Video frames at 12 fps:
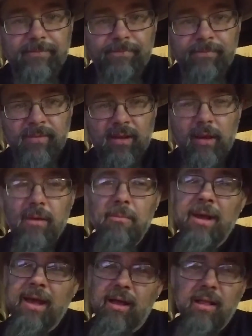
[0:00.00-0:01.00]
Well, I'm
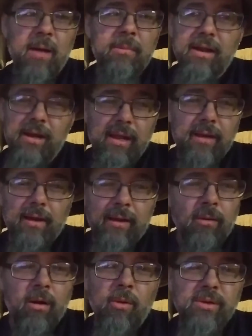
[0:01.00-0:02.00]
an idiot. I don't always take
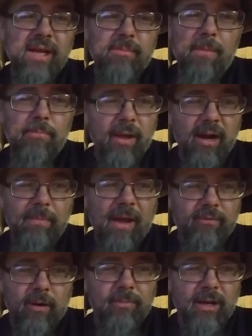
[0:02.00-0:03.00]
my plate up after I'm done
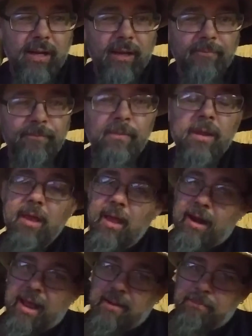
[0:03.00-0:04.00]
eating. And I had a
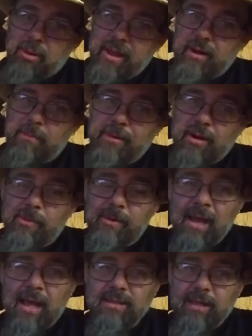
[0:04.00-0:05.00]
plate up here on the desk, and it
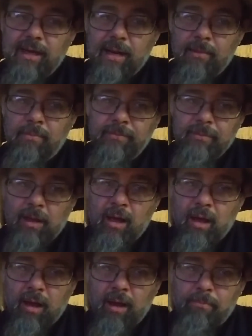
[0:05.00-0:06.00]
had a
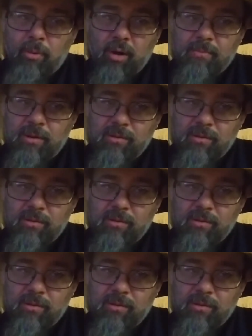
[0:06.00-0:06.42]
pork bone on it.